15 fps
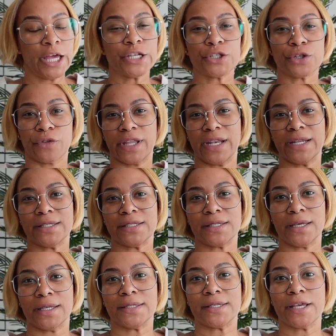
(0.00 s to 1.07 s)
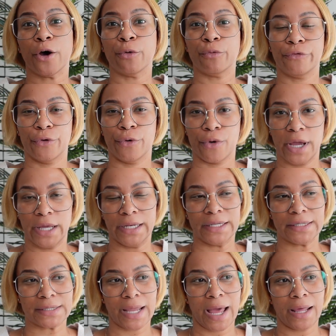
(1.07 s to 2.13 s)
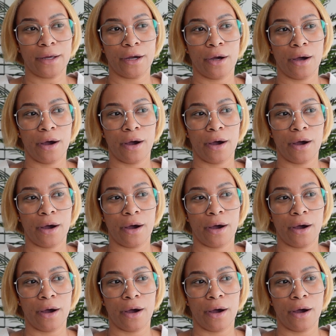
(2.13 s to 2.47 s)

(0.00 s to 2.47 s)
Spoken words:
so that it's helpful and it's not